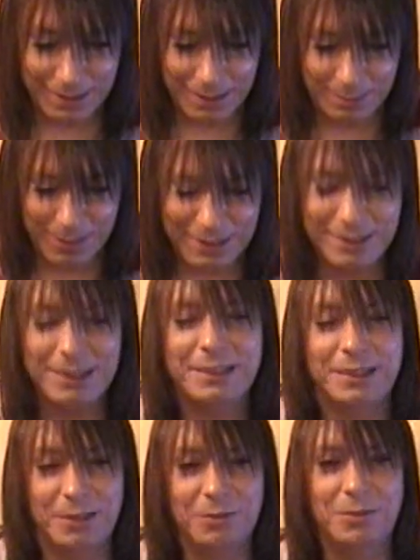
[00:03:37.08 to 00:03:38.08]
It makes it
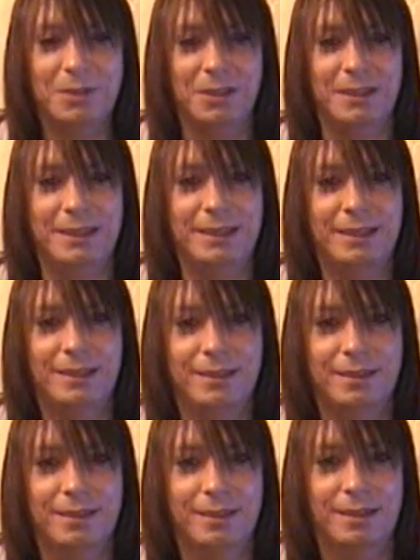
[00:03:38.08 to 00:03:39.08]
sound like
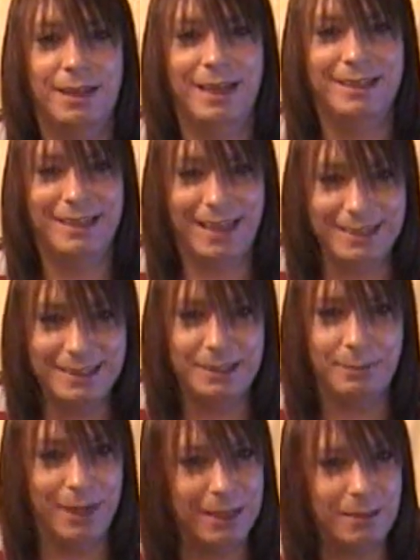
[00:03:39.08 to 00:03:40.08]
a
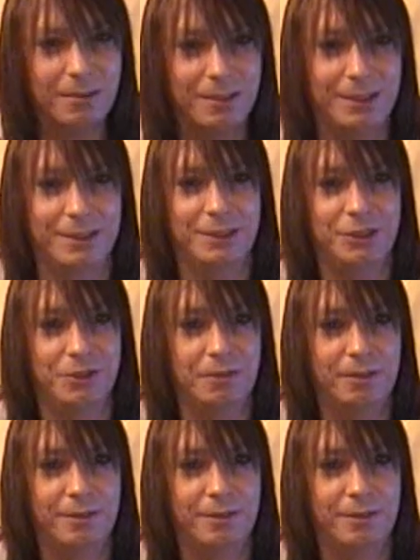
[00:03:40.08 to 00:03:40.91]
nasty medical condition,